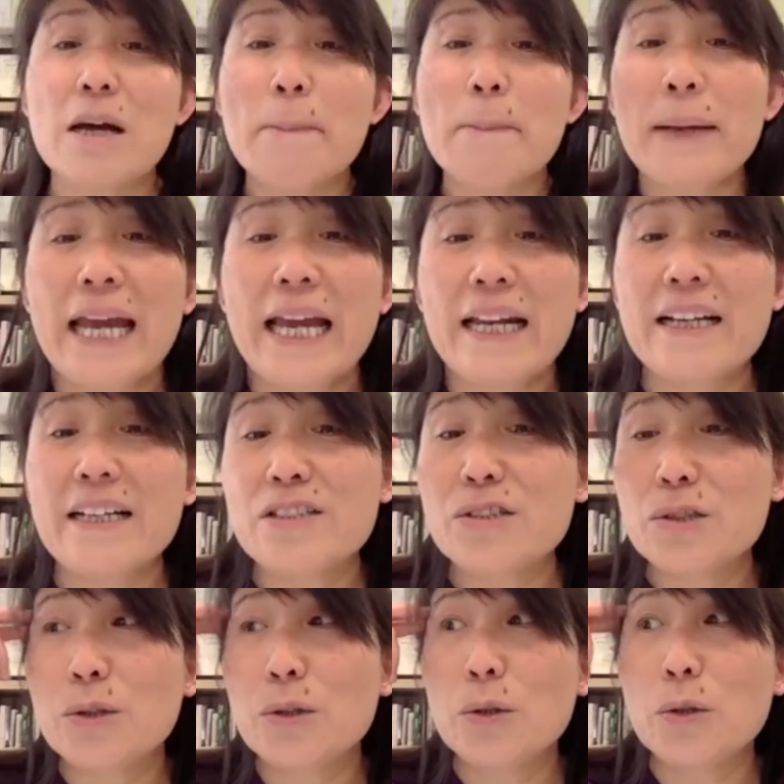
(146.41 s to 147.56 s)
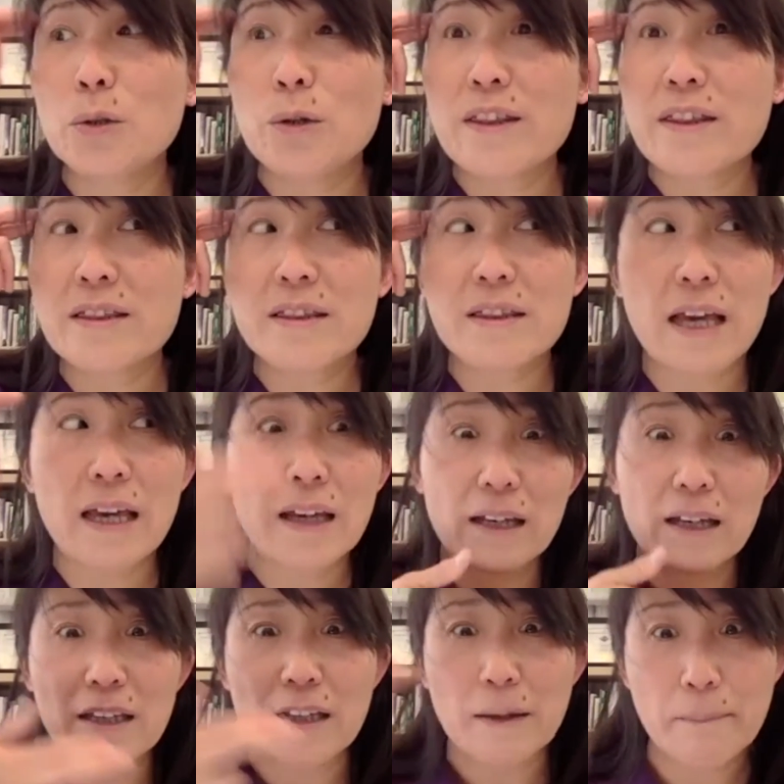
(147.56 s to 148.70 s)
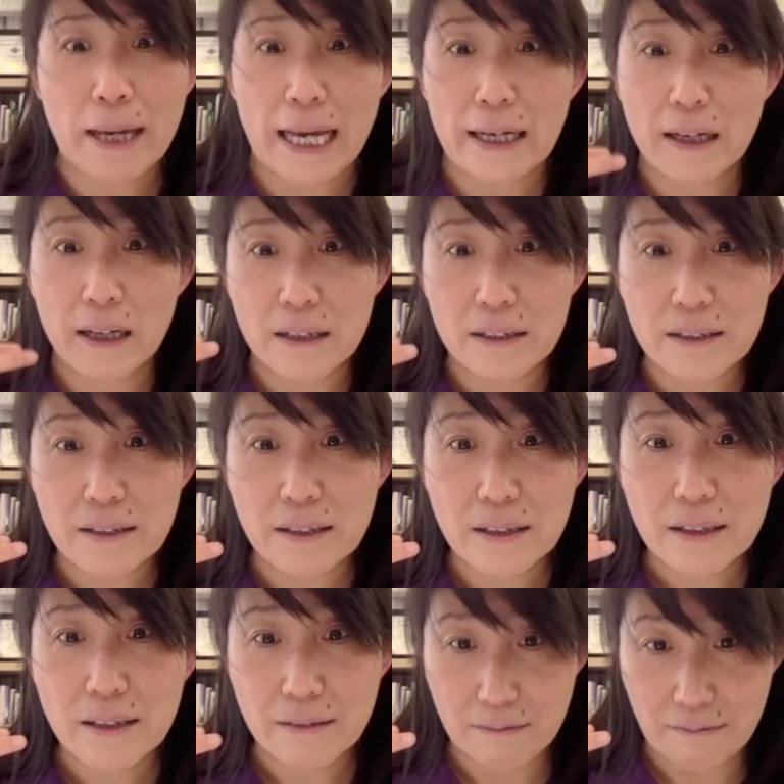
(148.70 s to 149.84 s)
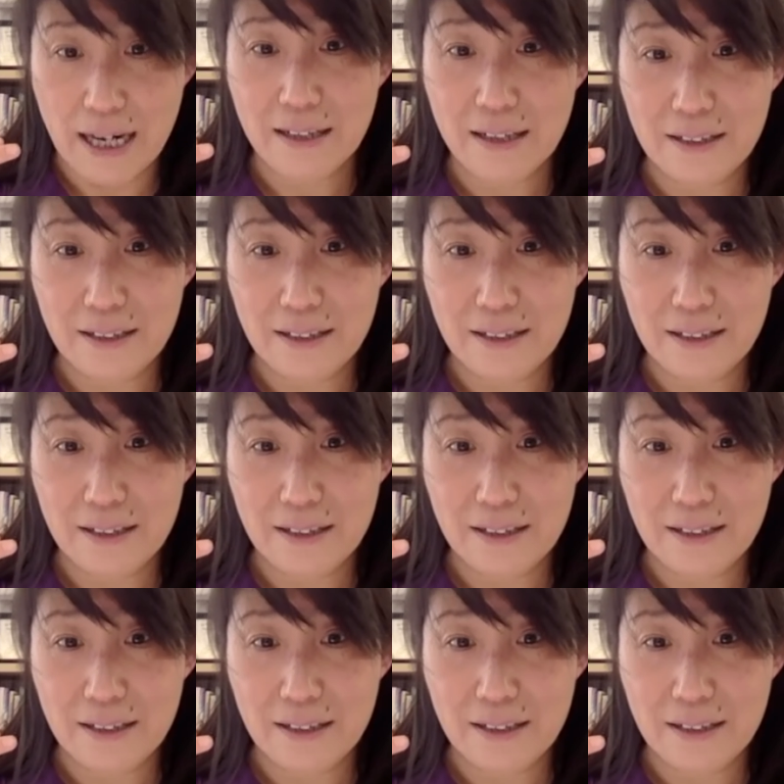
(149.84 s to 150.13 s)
pain is you thinking the pain is, right?